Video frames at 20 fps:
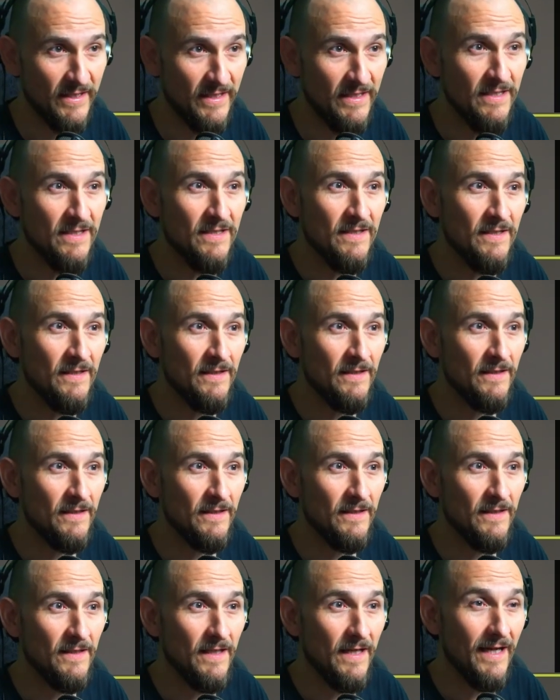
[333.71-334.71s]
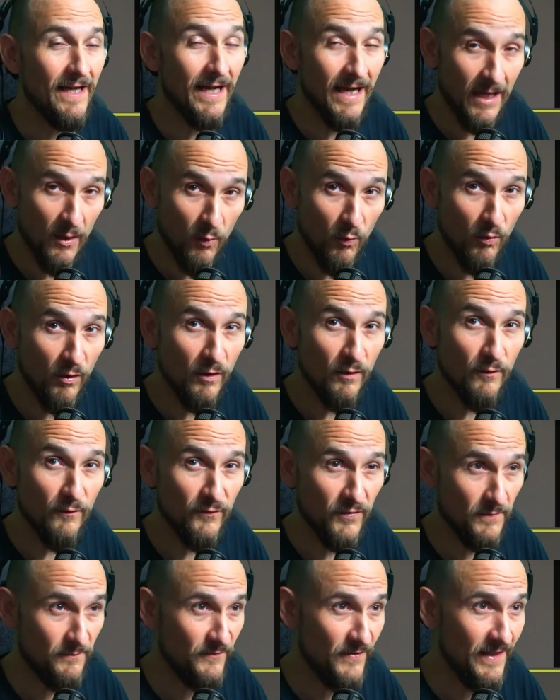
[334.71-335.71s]
So that part is also worth
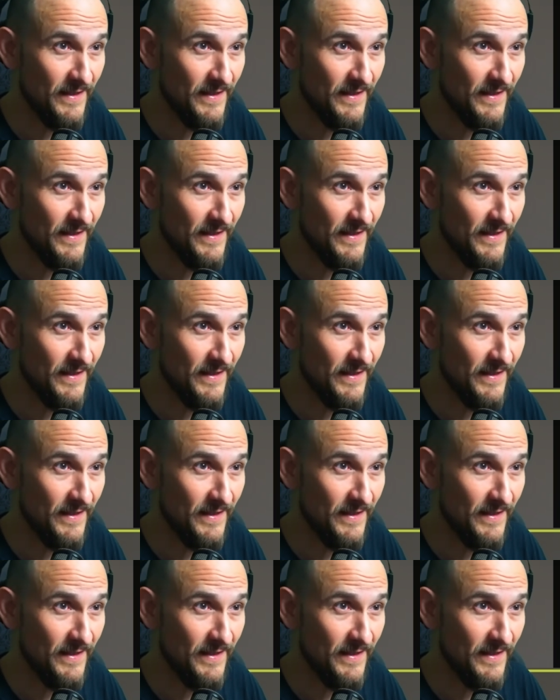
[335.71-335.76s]
it.